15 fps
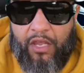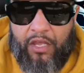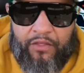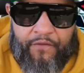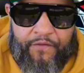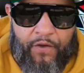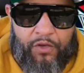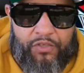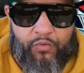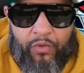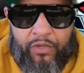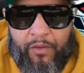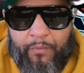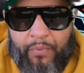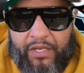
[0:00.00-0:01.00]
The first
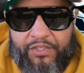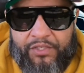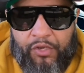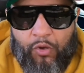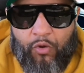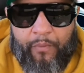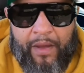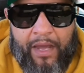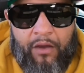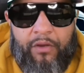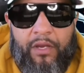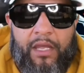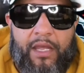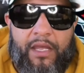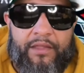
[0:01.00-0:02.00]
one the Bucs knew
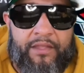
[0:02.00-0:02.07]
about.